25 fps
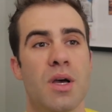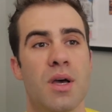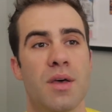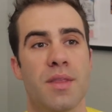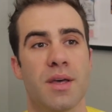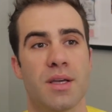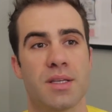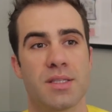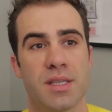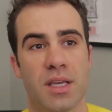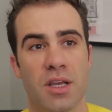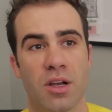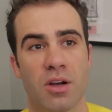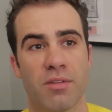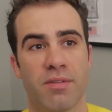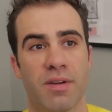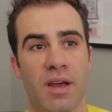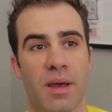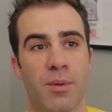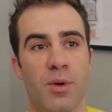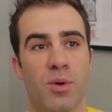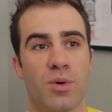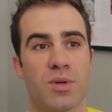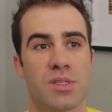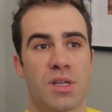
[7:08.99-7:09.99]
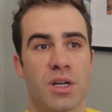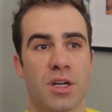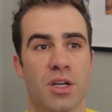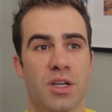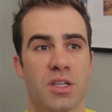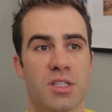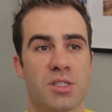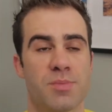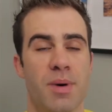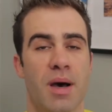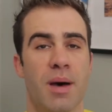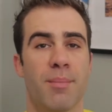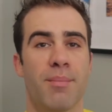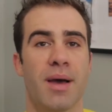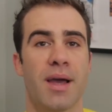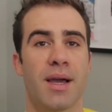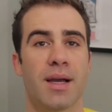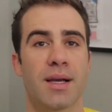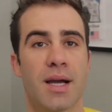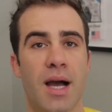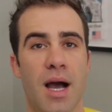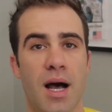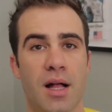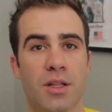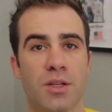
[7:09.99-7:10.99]
The single family was in a good spot by a
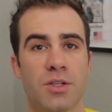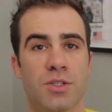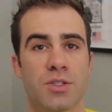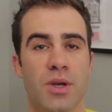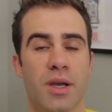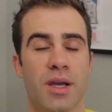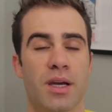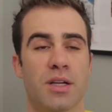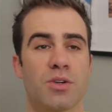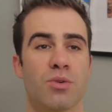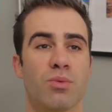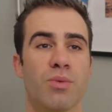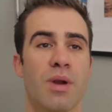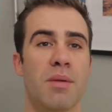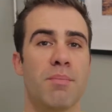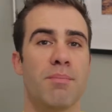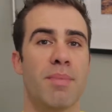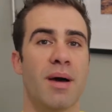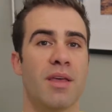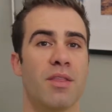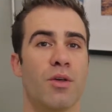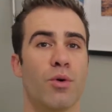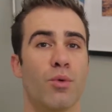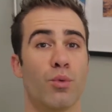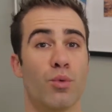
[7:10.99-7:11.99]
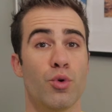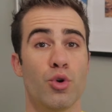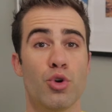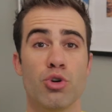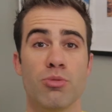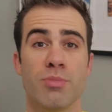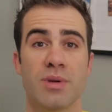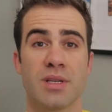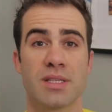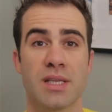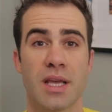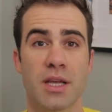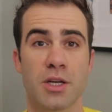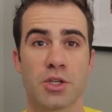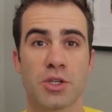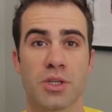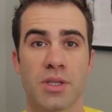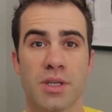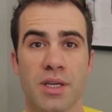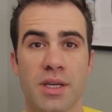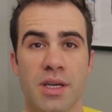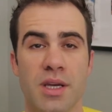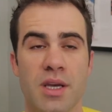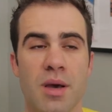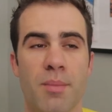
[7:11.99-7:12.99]
college, so I got to rent by the room
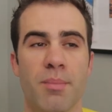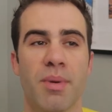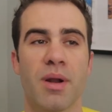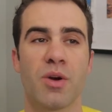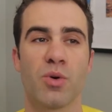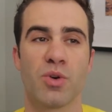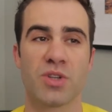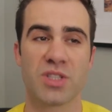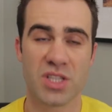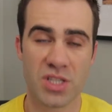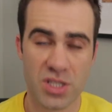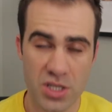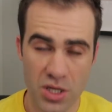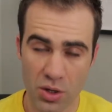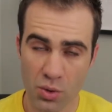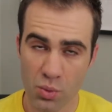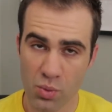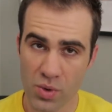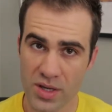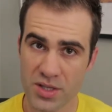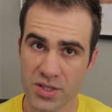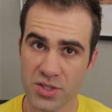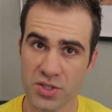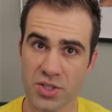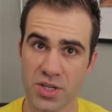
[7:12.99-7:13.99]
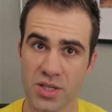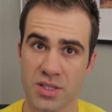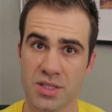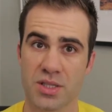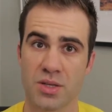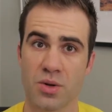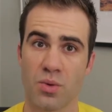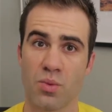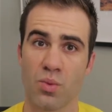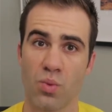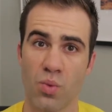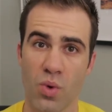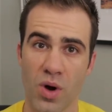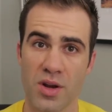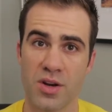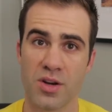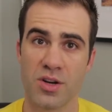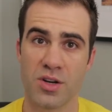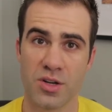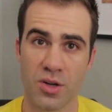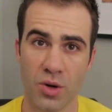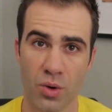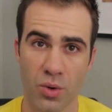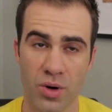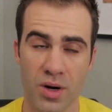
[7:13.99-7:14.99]
essentially, but it still was just
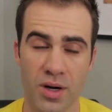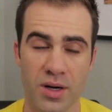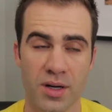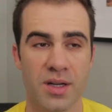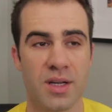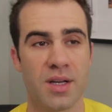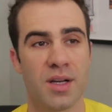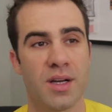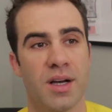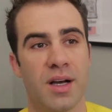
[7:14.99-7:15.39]
one door.